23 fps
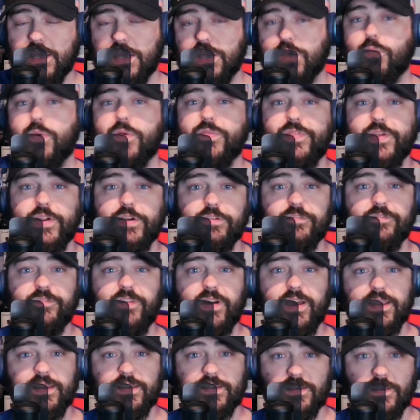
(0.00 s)
he went there to
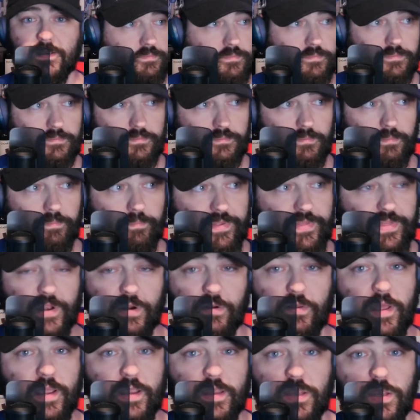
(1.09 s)
fight. But they're
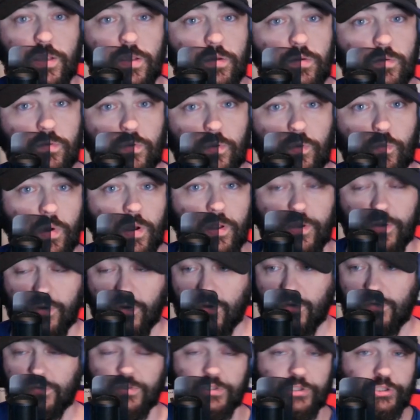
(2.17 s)
like, one, you're
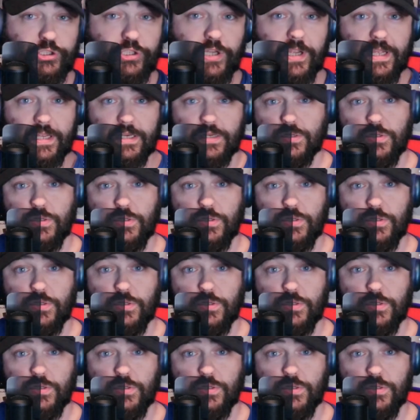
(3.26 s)
old as shit.